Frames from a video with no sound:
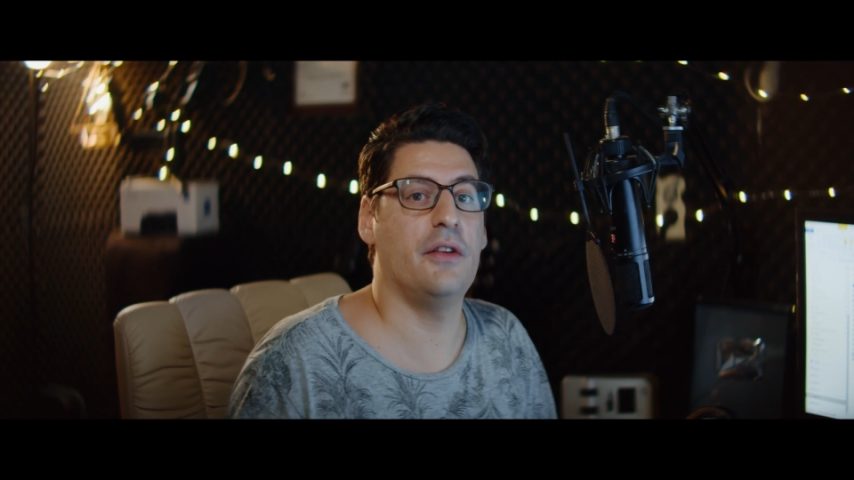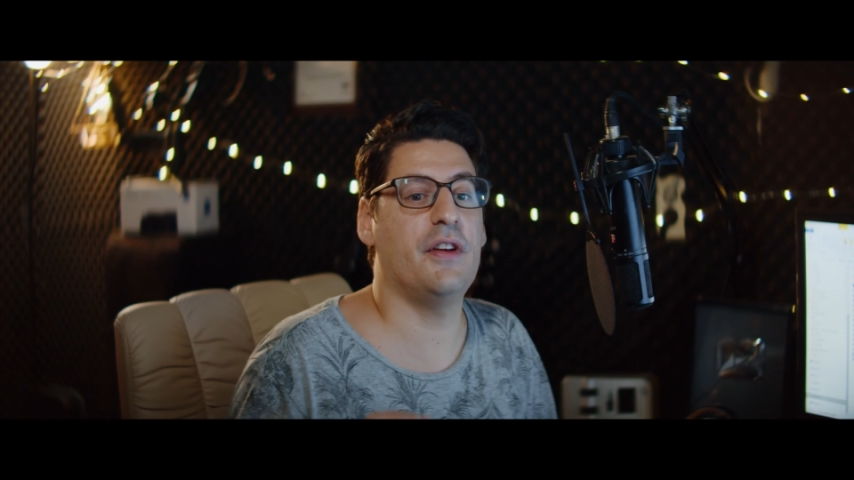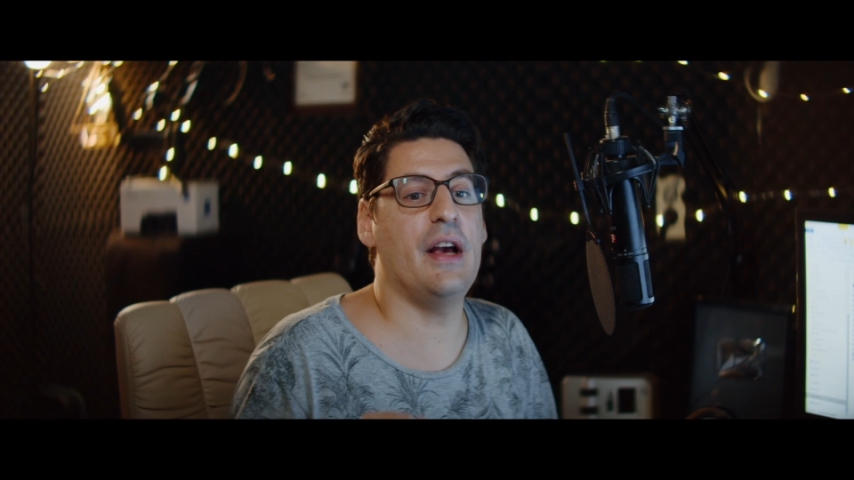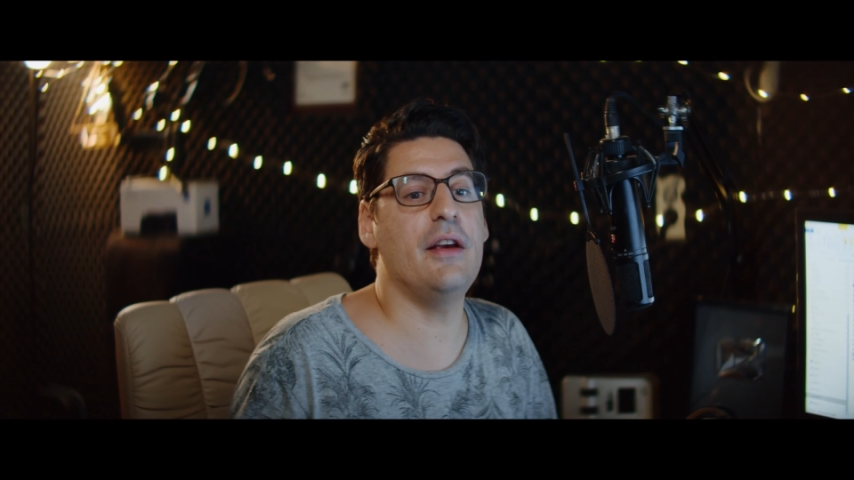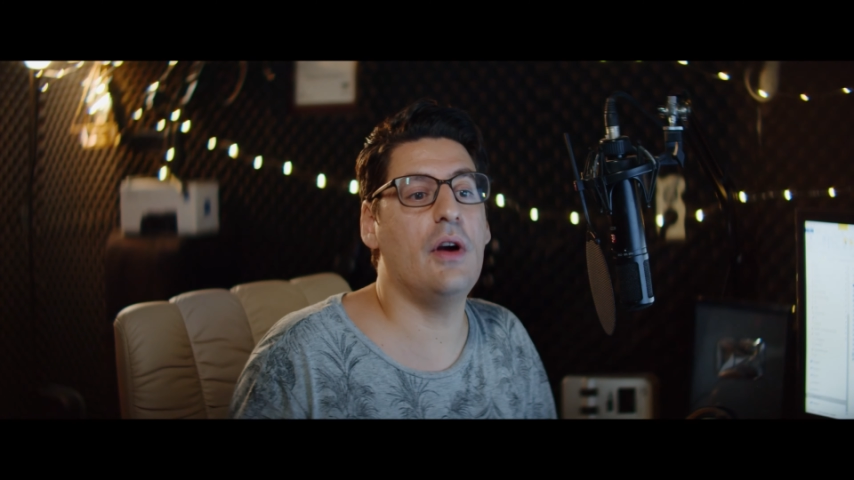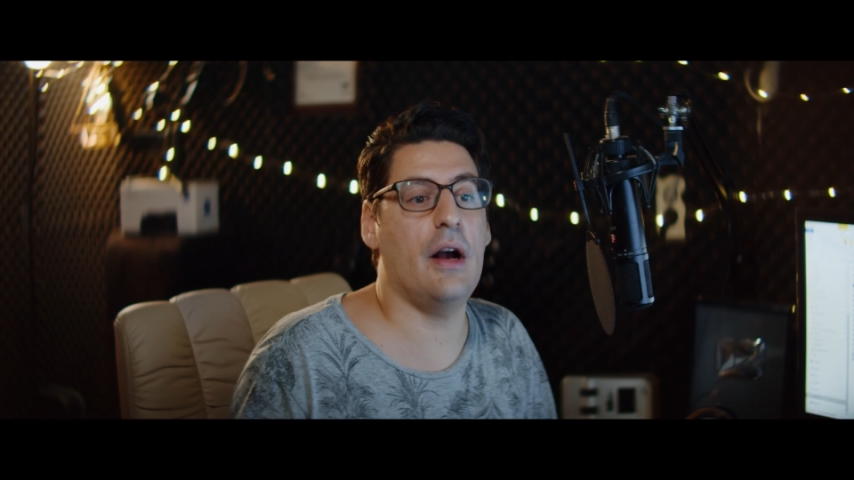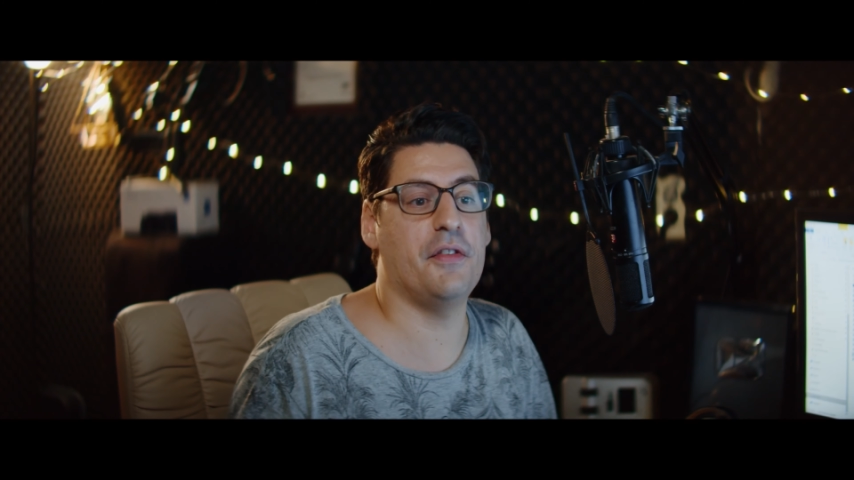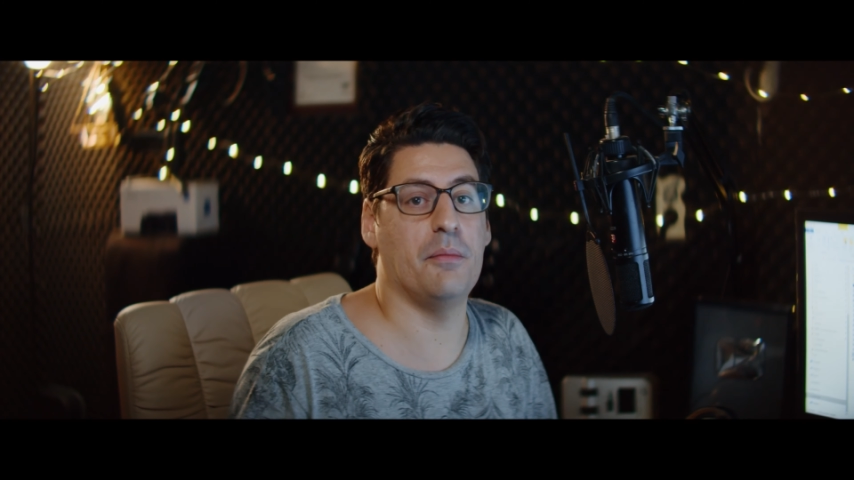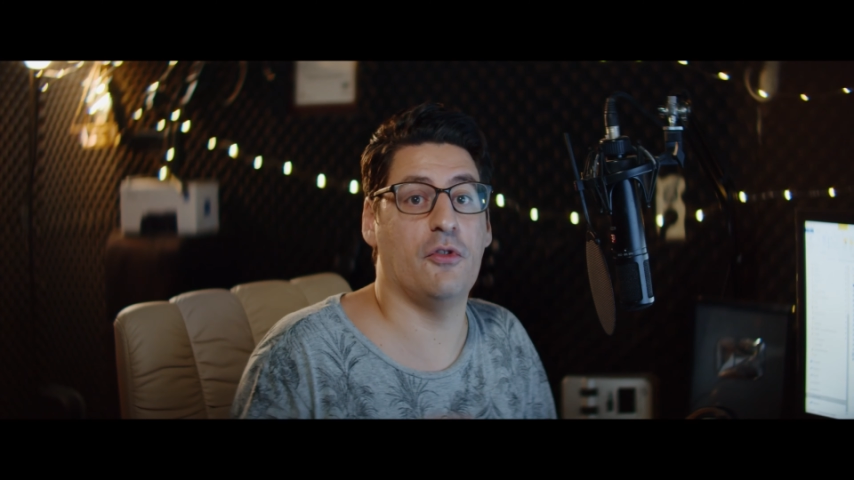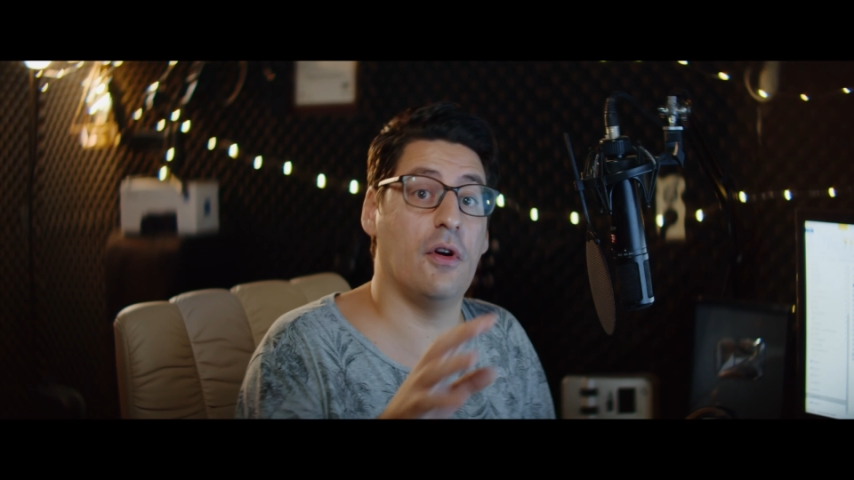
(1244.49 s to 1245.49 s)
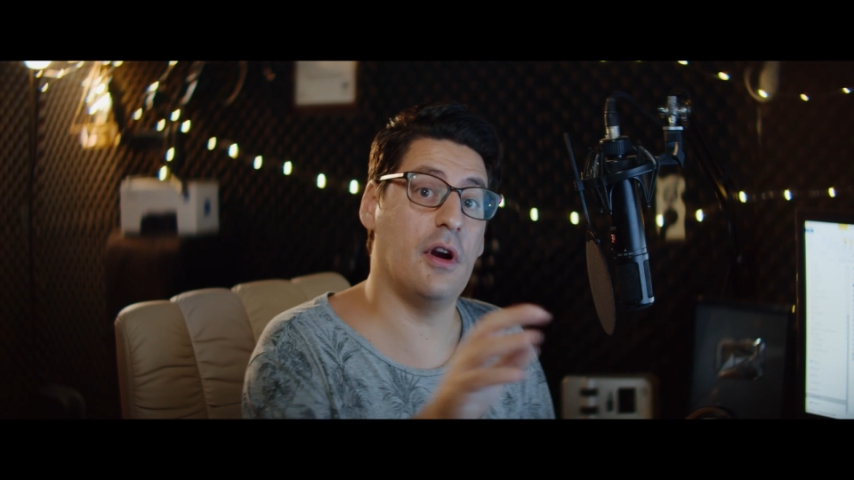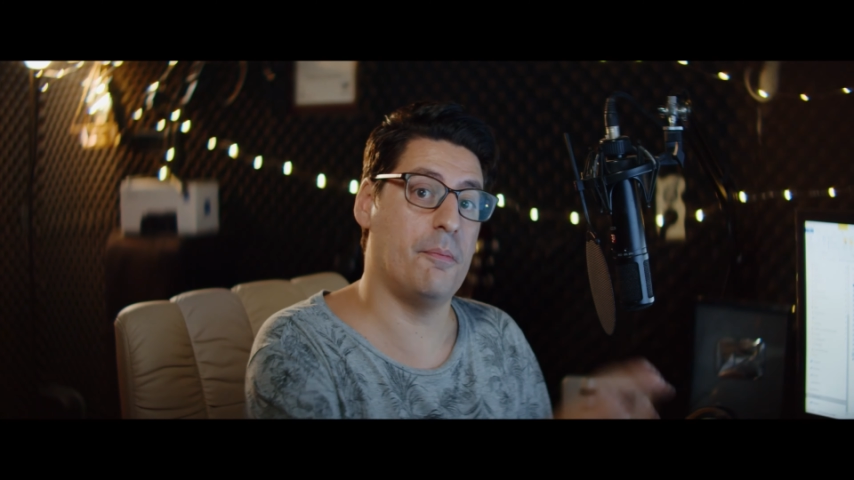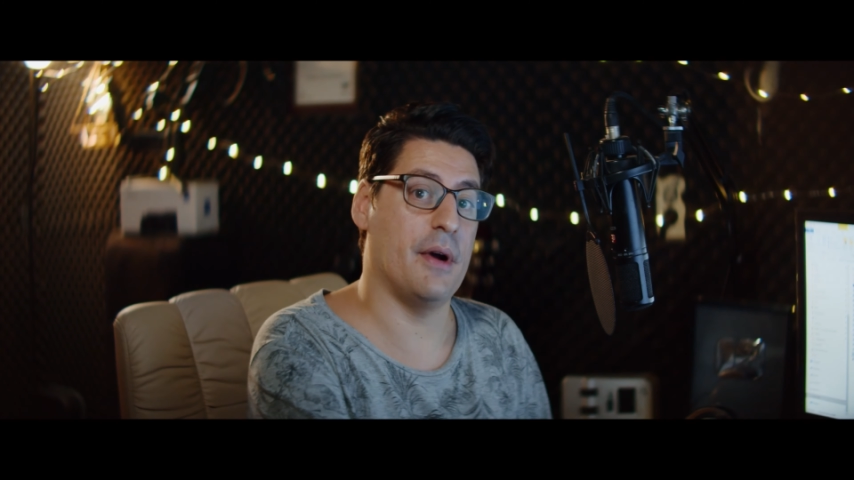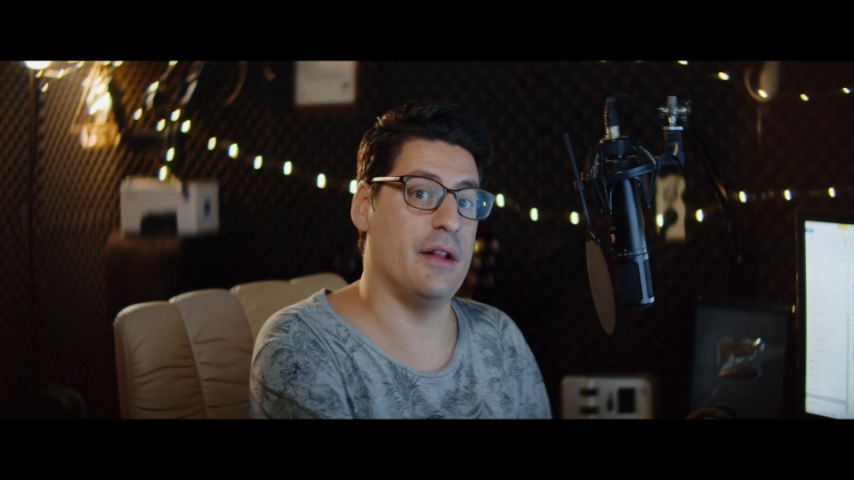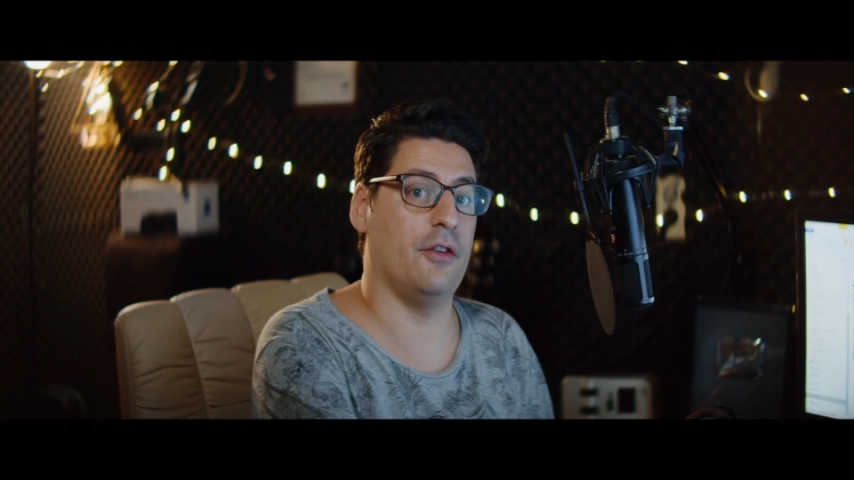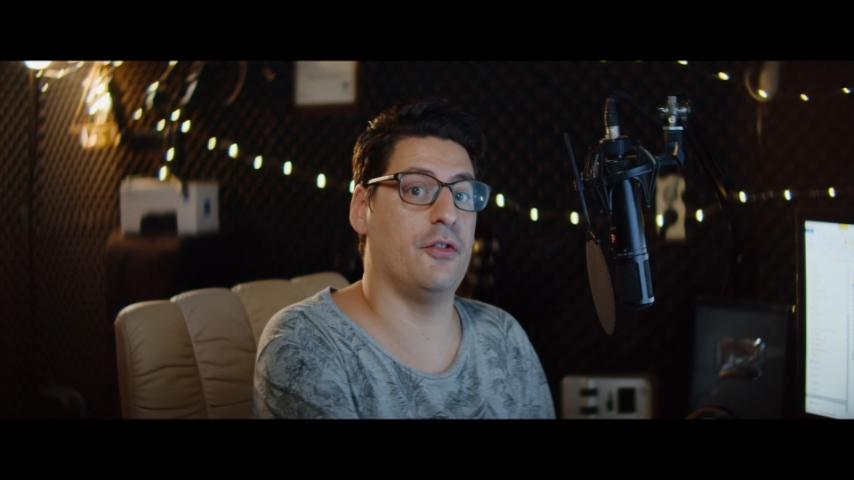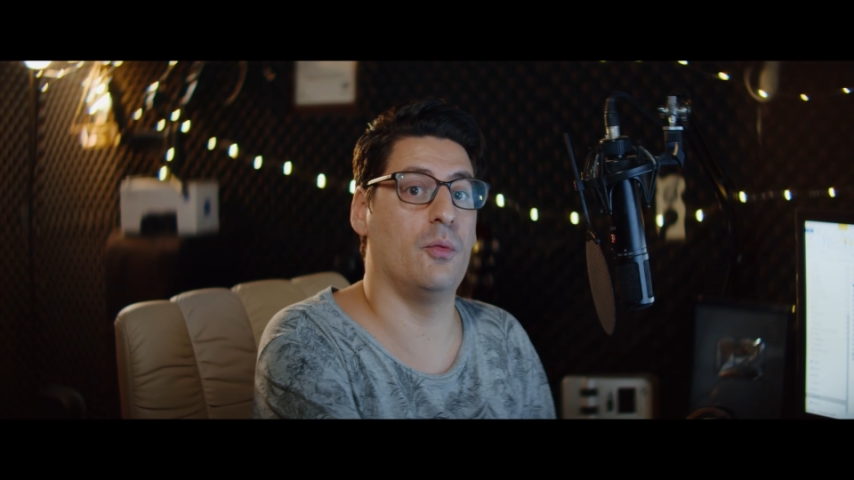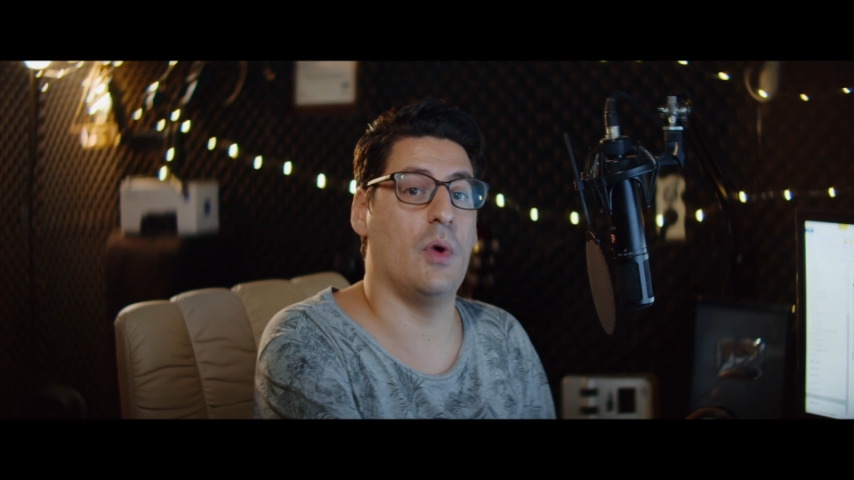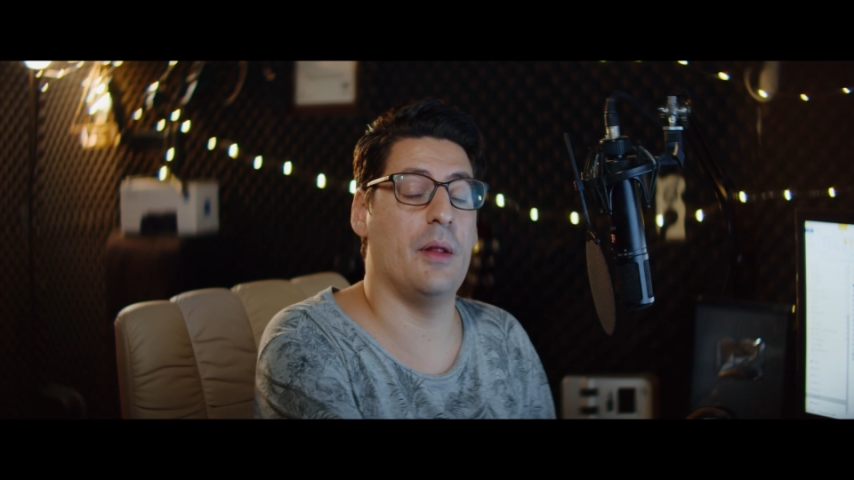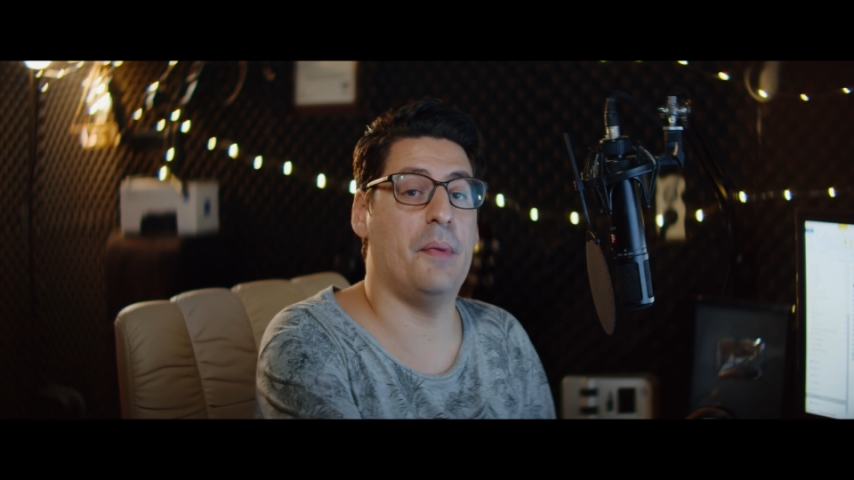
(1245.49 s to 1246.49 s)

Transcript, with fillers: It's like you have some solar panels on one